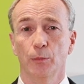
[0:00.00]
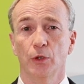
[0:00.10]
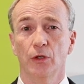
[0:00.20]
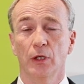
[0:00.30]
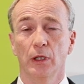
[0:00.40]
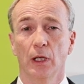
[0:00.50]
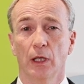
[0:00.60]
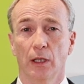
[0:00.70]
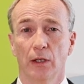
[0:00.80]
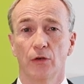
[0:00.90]
community
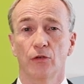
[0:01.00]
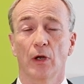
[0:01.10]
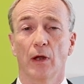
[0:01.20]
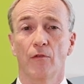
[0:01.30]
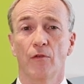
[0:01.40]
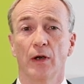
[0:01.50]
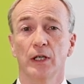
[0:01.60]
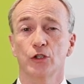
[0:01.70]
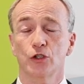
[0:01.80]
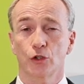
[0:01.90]
is a
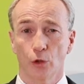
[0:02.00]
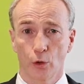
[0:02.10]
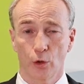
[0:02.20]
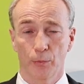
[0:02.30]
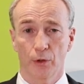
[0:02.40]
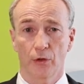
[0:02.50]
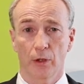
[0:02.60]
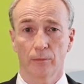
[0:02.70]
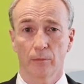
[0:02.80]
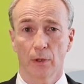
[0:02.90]
very strong
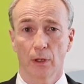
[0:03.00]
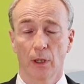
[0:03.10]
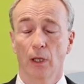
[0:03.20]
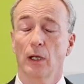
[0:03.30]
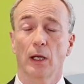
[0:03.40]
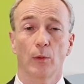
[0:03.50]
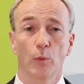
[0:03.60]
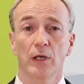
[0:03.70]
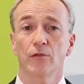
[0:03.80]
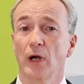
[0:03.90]
community, and
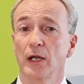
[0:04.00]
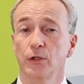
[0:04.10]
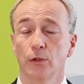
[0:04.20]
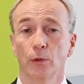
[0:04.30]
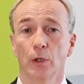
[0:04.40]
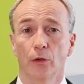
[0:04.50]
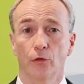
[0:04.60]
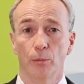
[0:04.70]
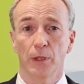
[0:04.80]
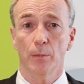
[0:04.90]
we invite you
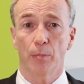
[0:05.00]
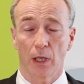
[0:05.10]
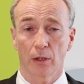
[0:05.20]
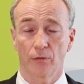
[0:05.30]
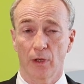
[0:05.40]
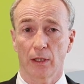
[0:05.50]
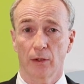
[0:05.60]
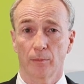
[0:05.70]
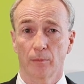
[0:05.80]
to be a part of that.